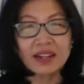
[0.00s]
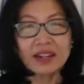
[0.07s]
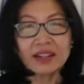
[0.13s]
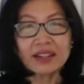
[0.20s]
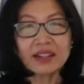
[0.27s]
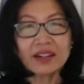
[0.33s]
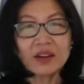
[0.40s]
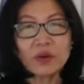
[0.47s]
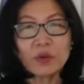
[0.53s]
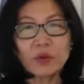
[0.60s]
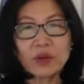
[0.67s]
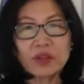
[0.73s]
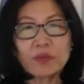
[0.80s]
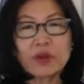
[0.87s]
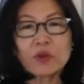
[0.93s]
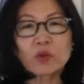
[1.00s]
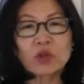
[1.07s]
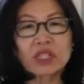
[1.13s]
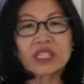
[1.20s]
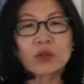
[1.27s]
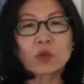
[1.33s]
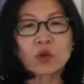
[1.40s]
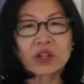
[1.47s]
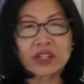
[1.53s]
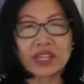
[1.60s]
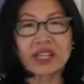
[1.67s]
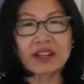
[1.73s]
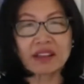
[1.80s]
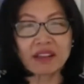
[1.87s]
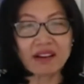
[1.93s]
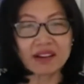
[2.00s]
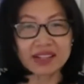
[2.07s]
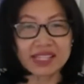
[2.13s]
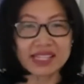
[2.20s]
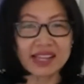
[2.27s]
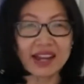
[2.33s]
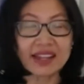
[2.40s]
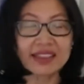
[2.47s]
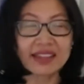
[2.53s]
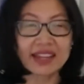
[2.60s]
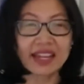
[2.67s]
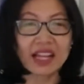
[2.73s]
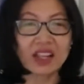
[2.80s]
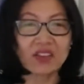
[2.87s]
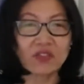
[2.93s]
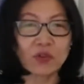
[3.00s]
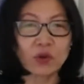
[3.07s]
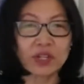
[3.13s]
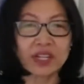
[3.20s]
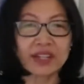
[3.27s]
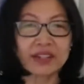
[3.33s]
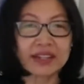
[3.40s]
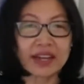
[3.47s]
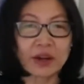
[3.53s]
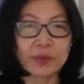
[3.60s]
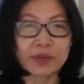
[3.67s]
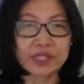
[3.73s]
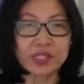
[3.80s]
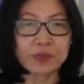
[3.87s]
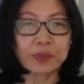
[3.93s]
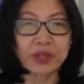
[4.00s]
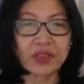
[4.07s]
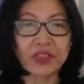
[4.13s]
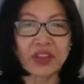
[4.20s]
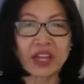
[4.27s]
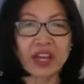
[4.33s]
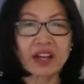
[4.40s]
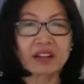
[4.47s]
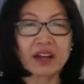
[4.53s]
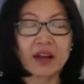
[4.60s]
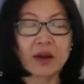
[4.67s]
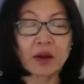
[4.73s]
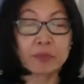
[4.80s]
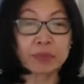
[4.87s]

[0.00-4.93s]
you know, we've been really working alongside the California Endowments Healthy uh,